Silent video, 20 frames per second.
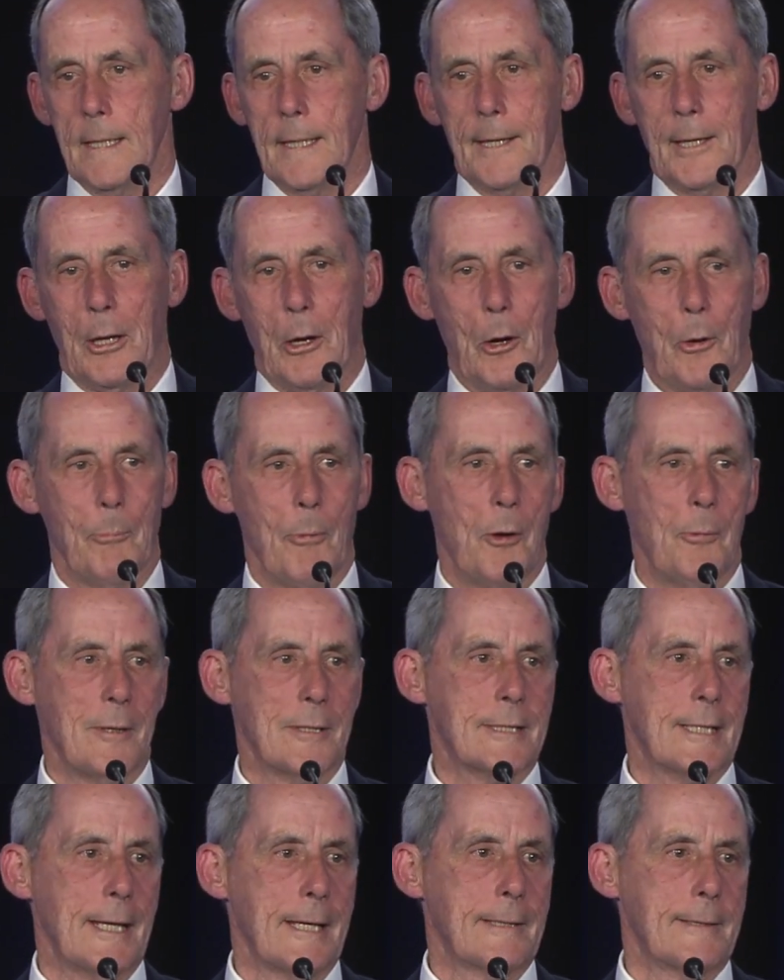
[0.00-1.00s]
You know, in
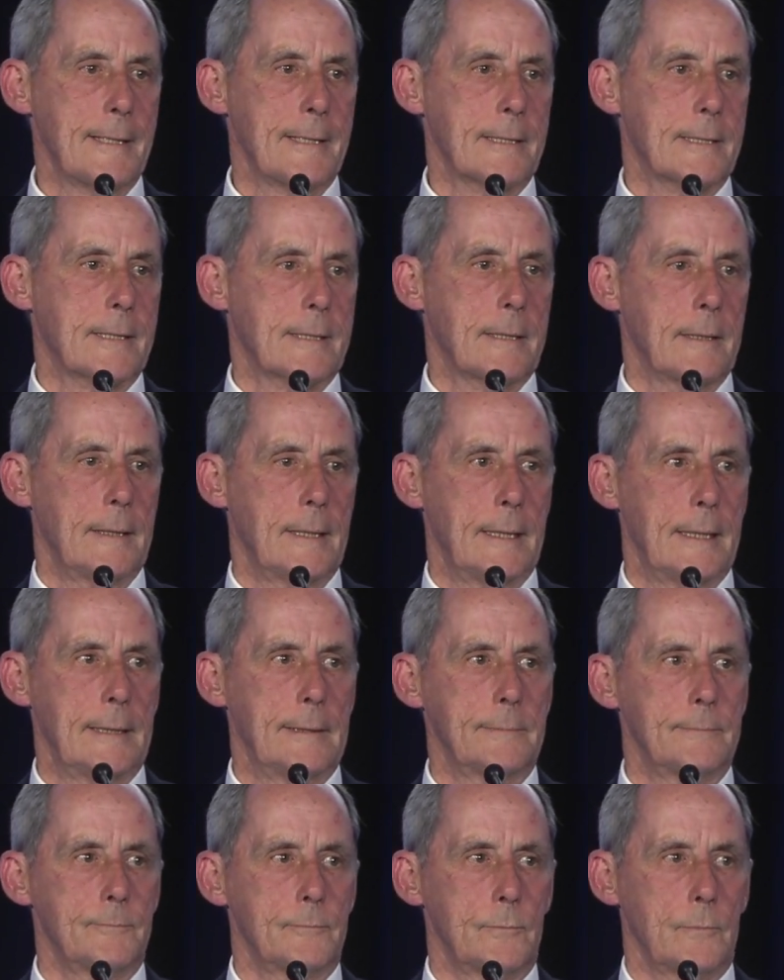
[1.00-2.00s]
moments like this,
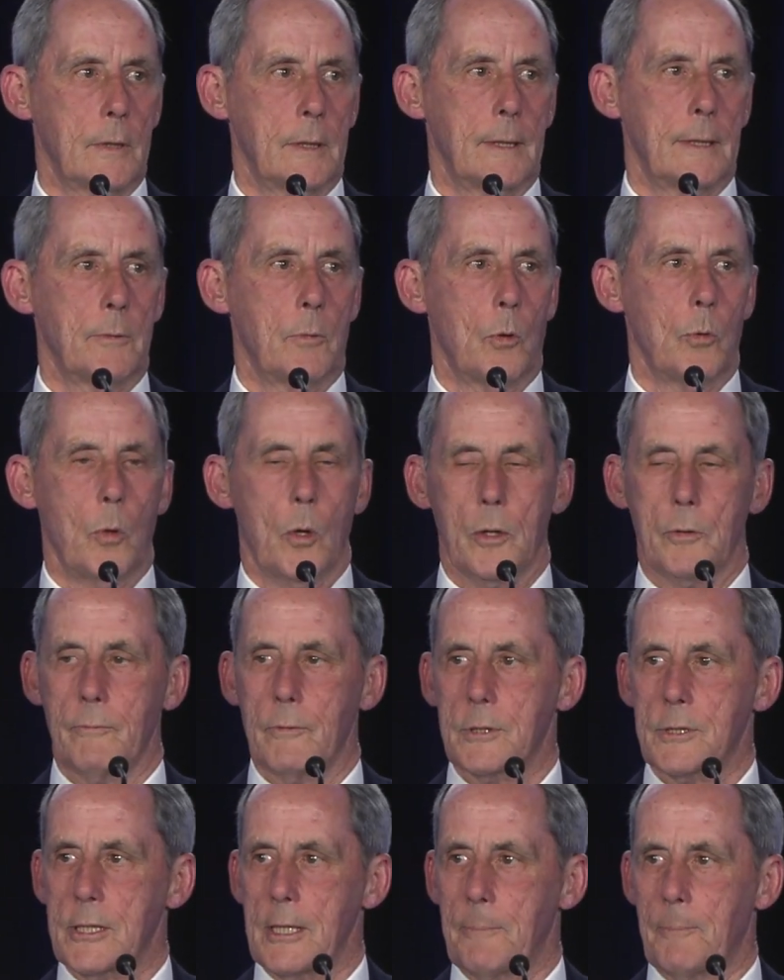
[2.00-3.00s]
award
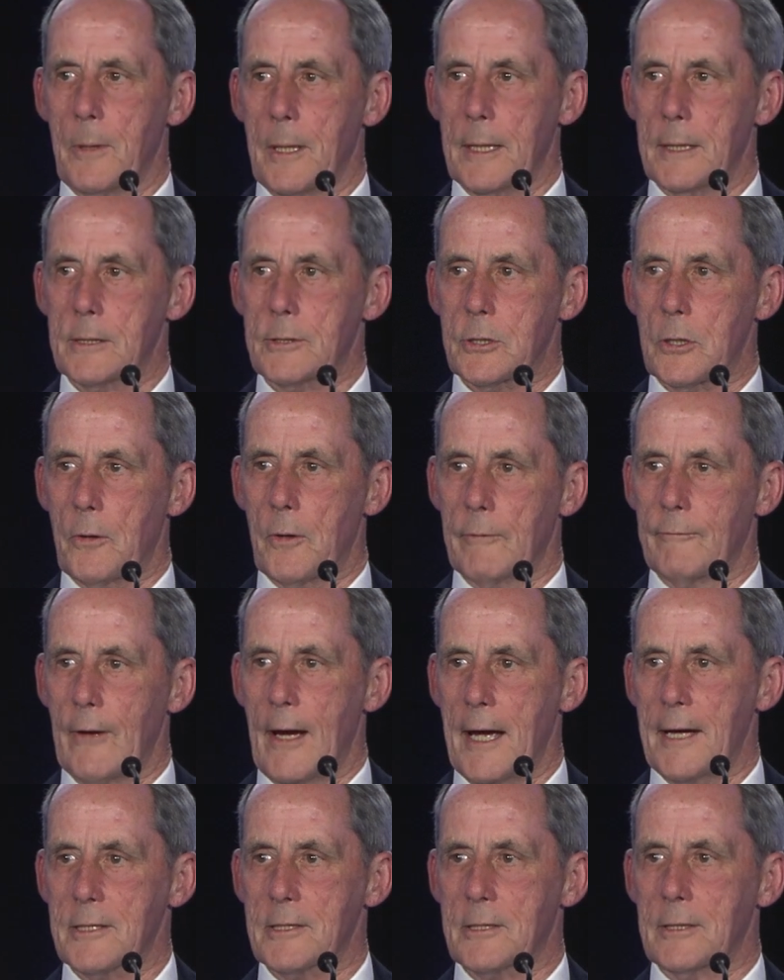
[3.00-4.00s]
recipients are
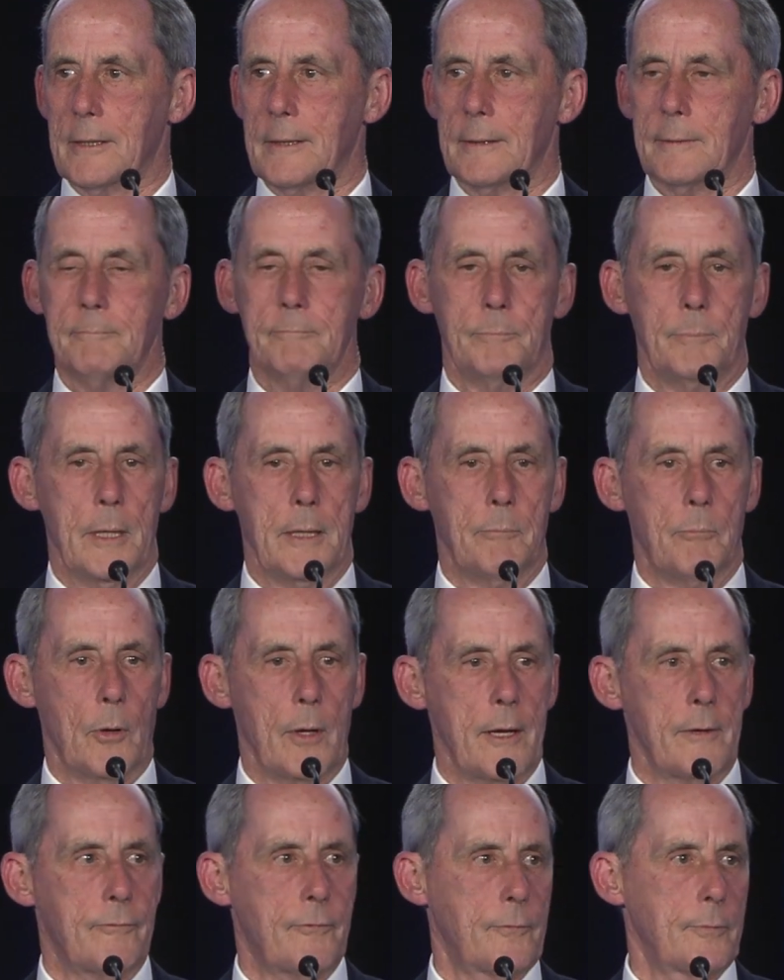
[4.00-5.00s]
advised to be
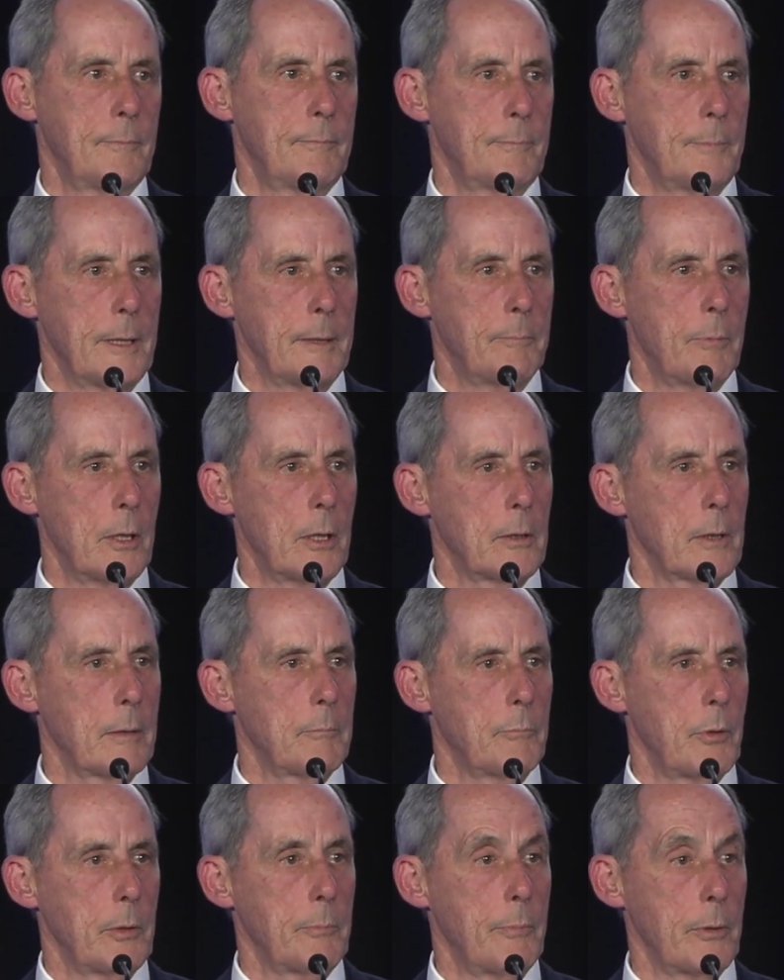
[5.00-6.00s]
brief, be
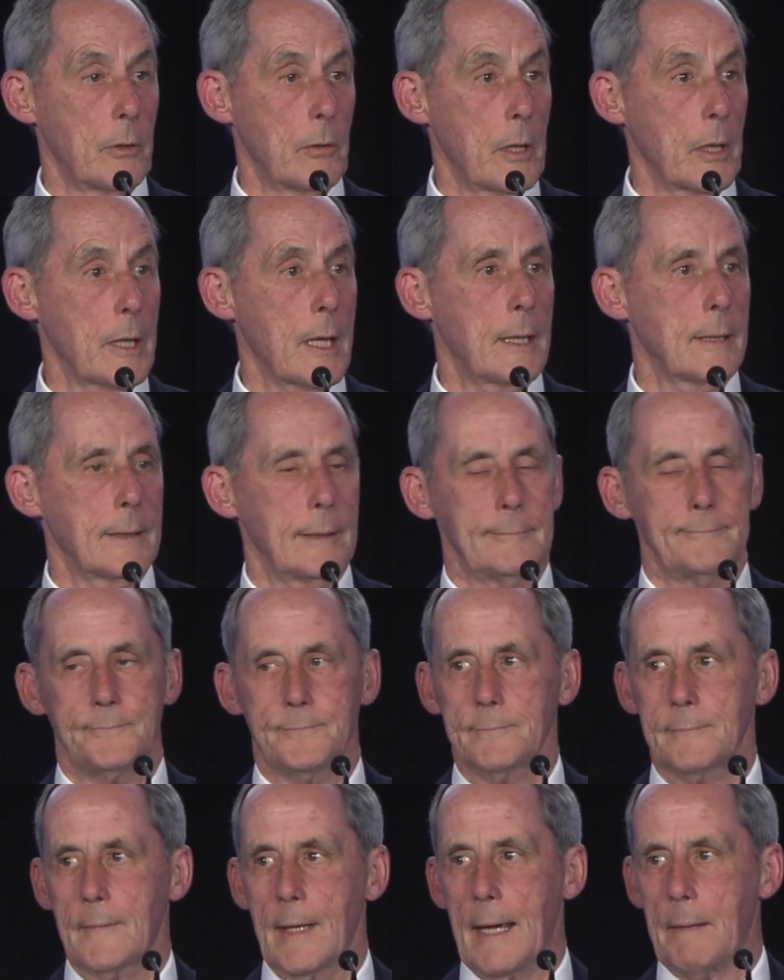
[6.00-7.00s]
brilliant,
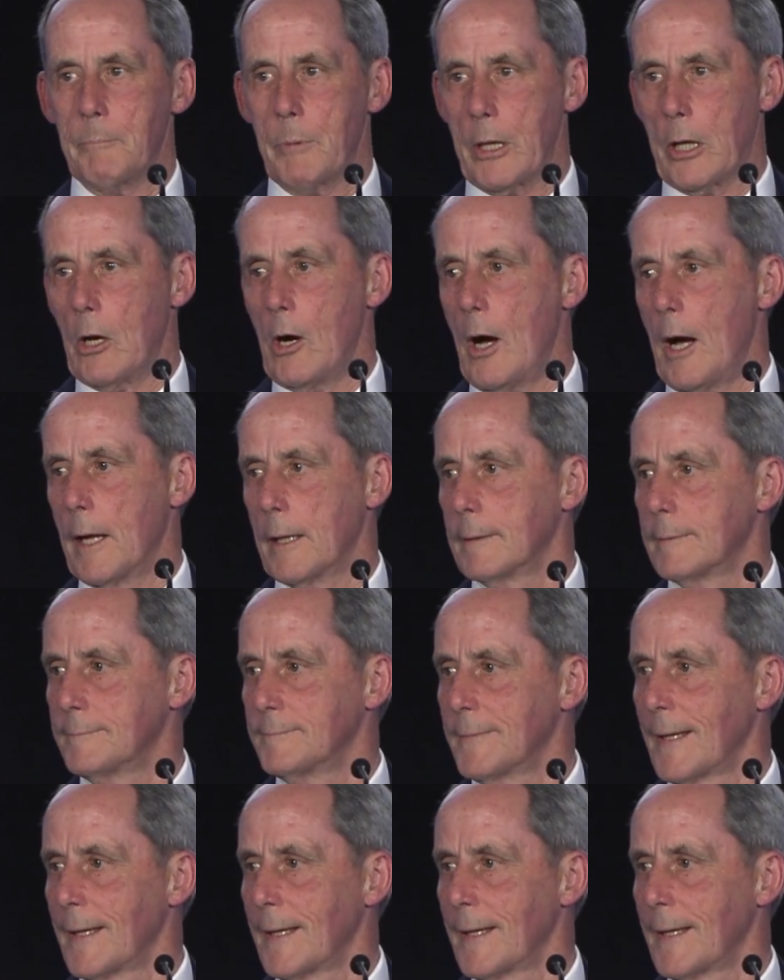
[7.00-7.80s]
and be gone.